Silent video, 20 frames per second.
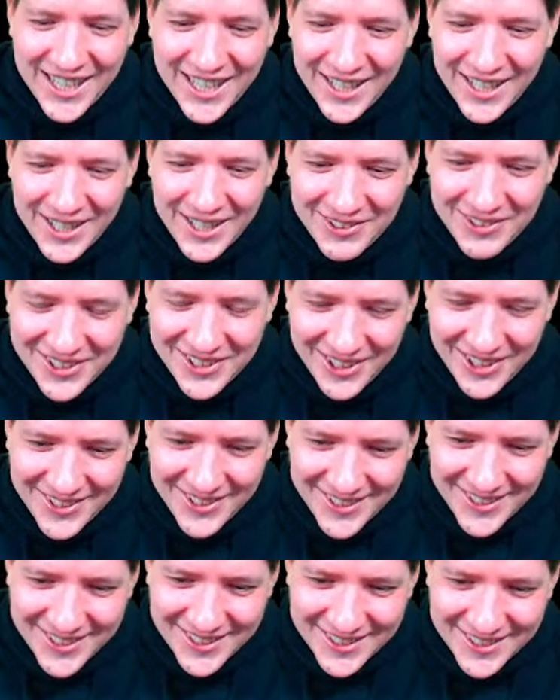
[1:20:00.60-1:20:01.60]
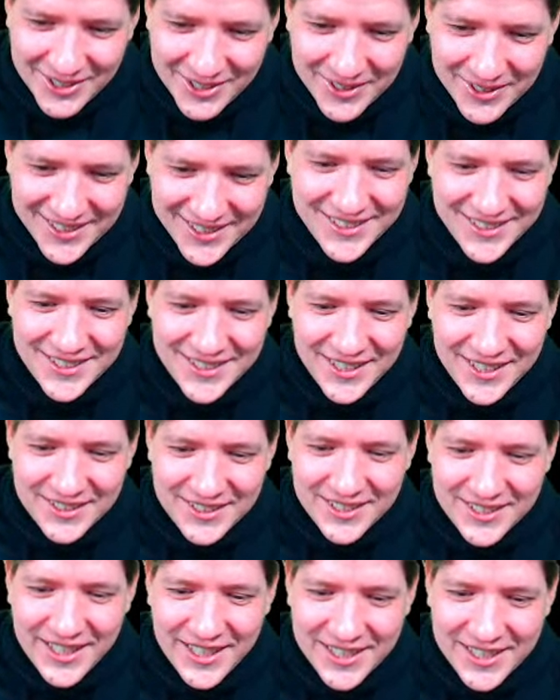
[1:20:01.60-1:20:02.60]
will call this a win. It did actually